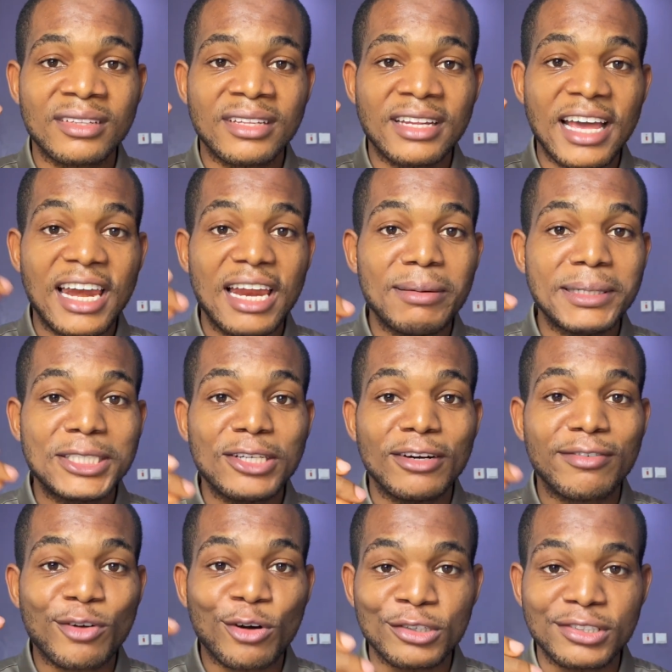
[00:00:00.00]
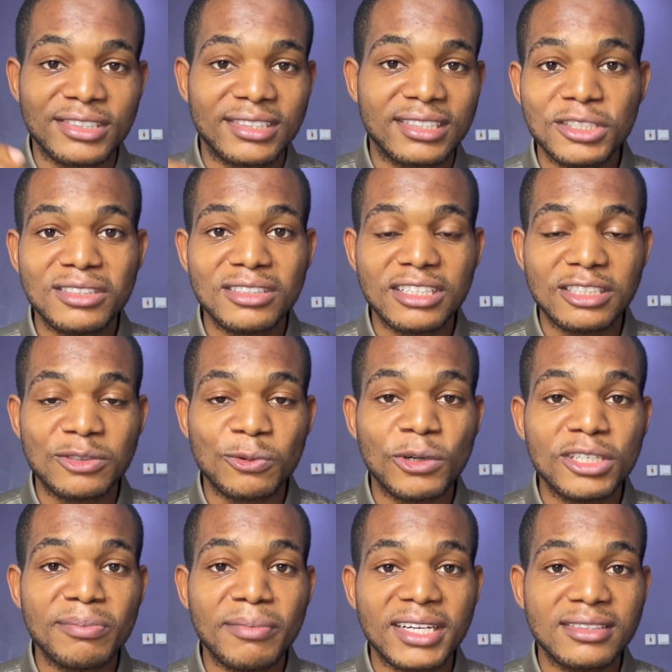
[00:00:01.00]
element of cost is
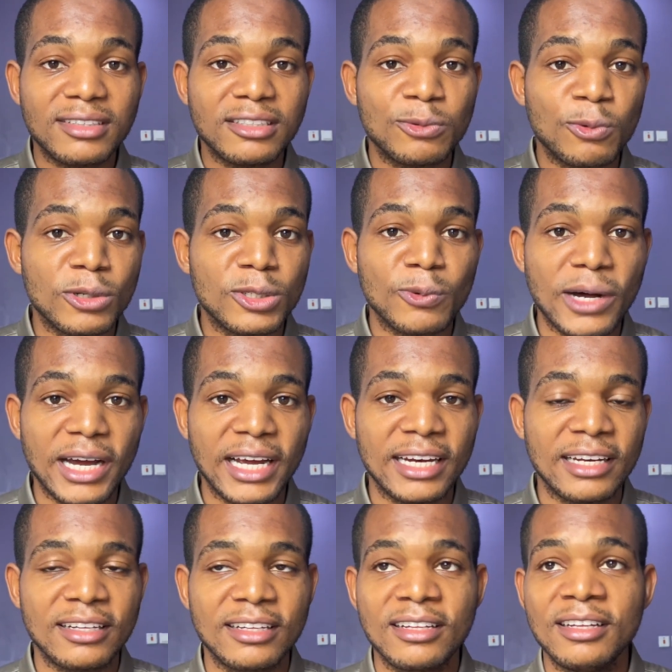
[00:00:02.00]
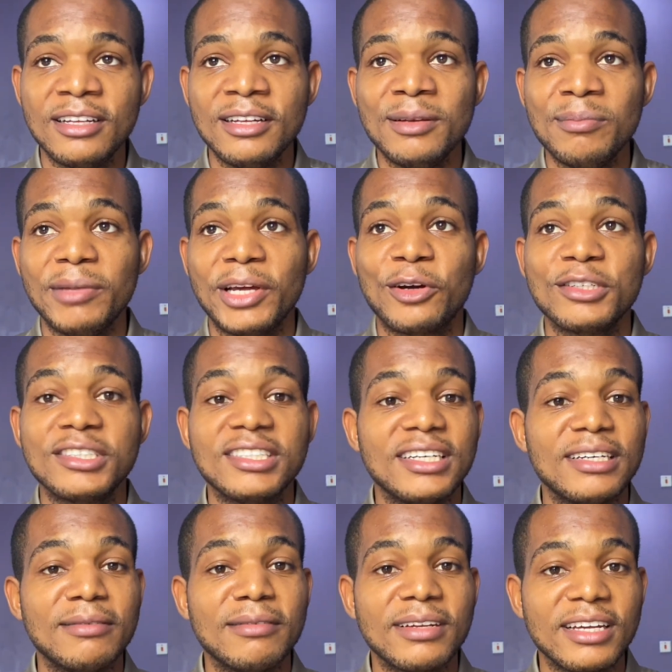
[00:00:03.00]
what makes it worthwhile. Because
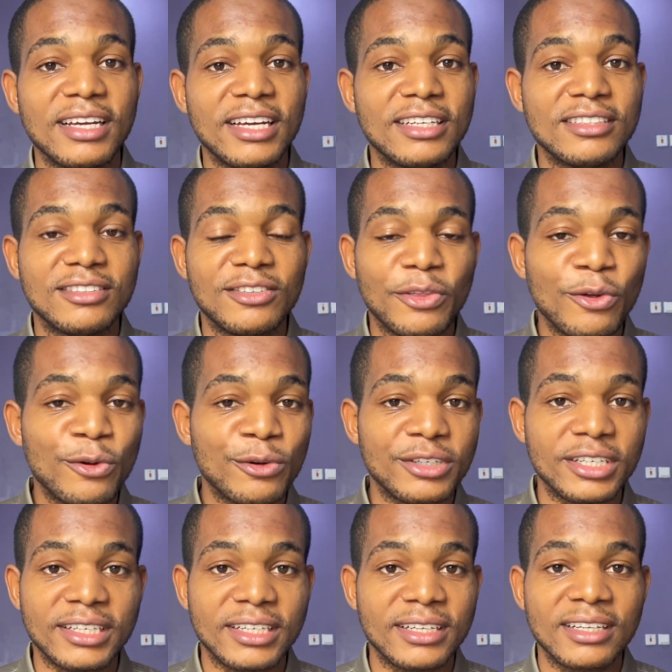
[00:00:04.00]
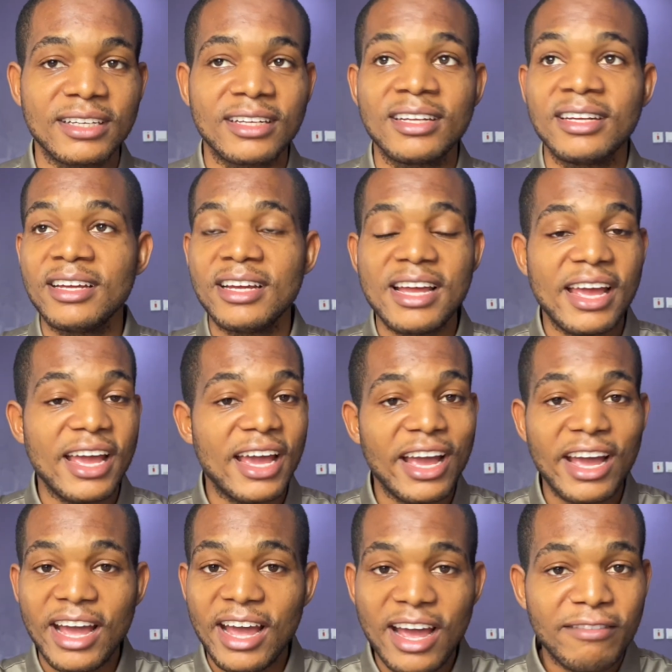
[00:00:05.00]
in theory,
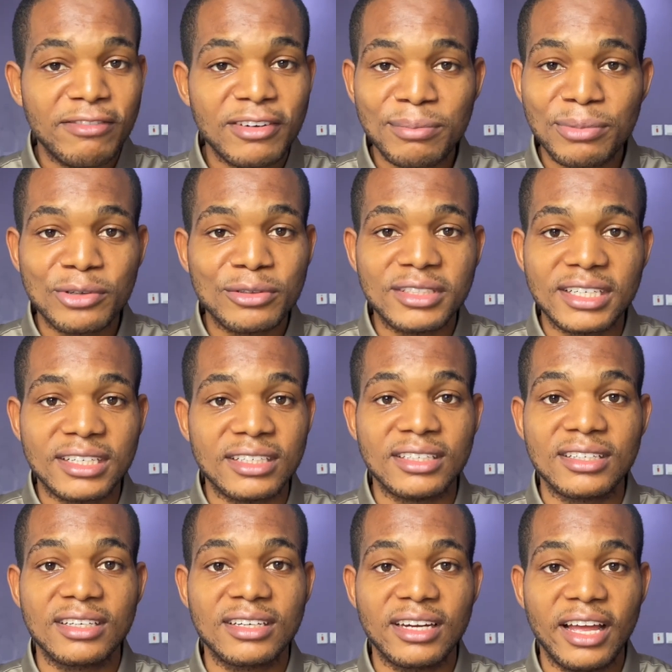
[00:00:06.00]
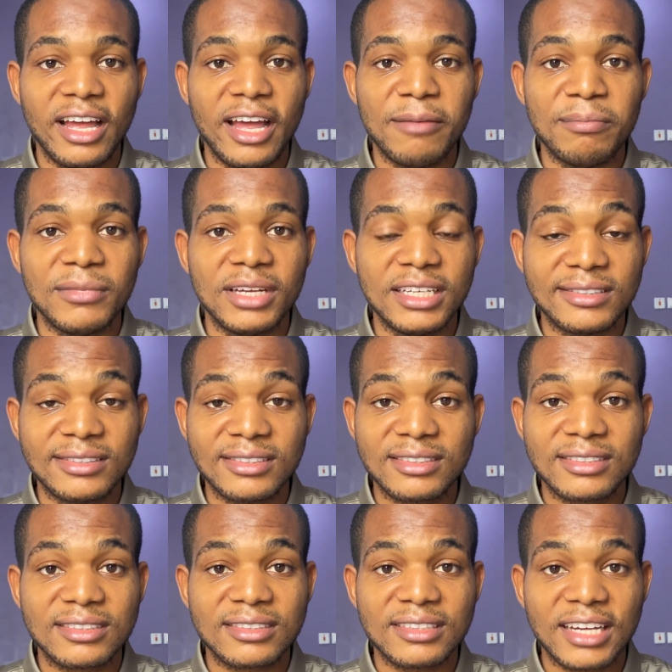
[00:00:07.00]
every building
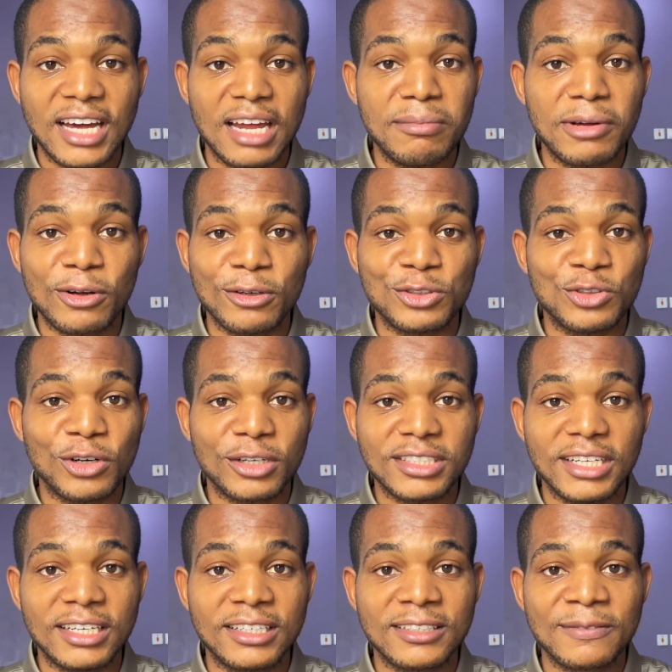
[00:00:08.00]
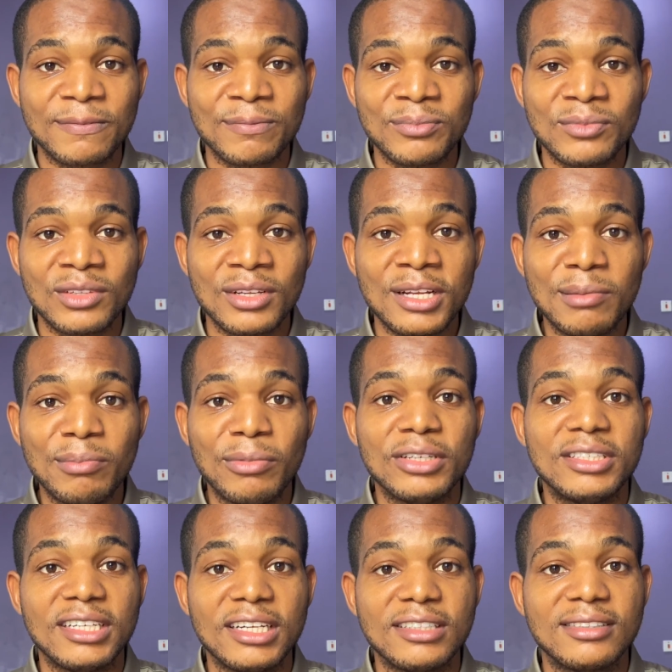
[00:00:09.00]
can be constructed,
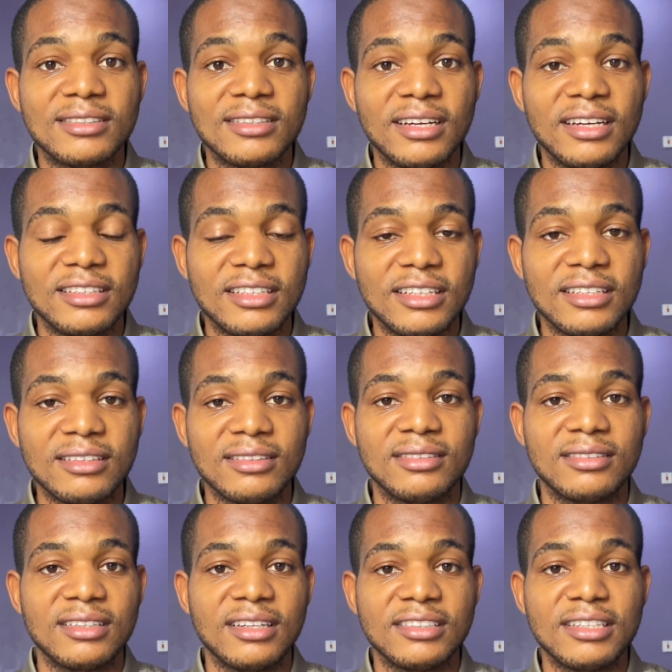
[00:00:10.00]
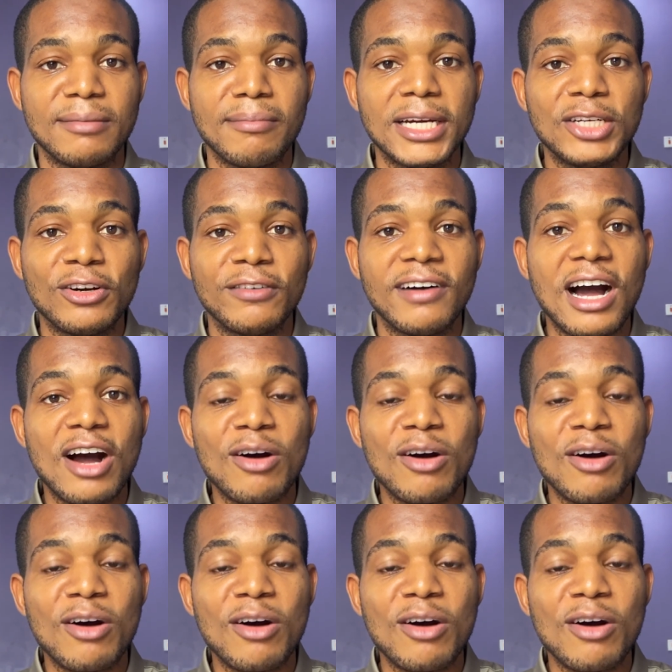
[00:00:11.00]
but it's a matter of